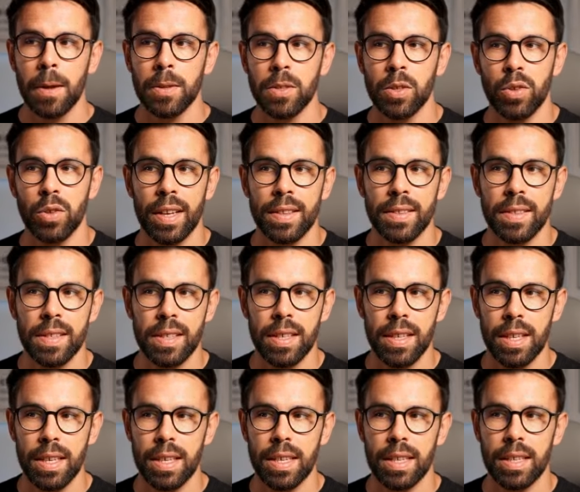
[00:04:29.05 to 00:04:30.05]
So you can
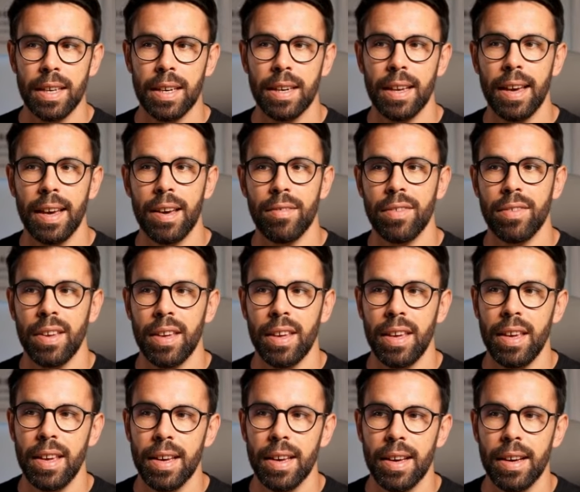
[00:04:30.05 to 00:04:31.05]
see that I have
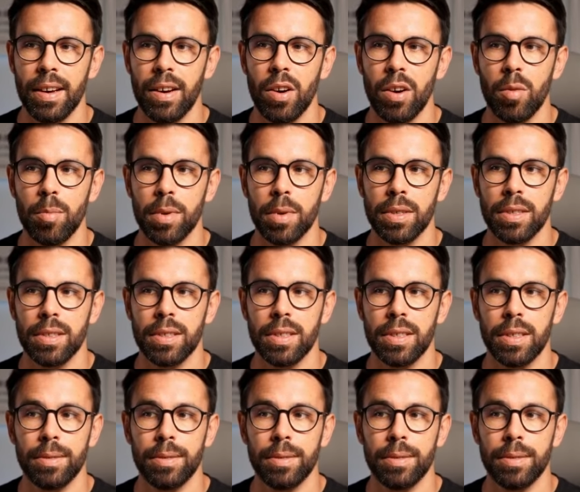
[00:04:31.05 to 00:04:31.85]
here opened